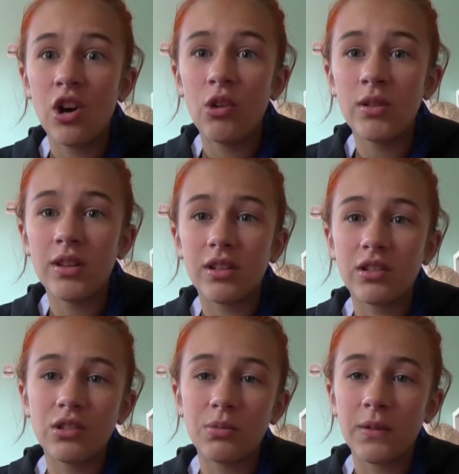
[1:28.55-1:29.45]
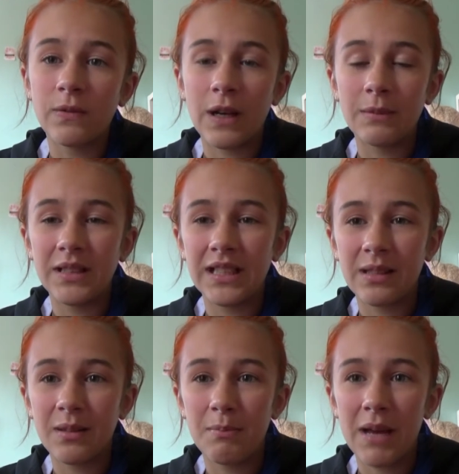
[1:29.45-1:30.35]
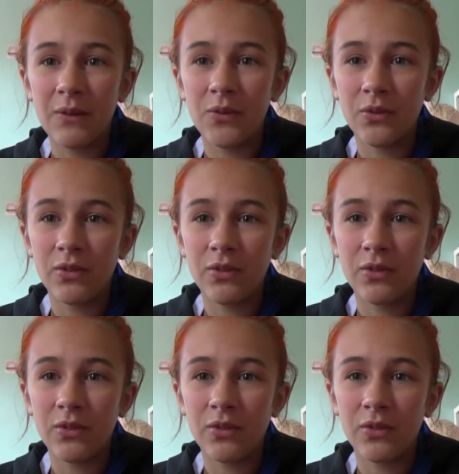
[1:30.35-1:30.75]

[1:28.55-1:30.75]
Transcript: Only the stupid families like the Malfoy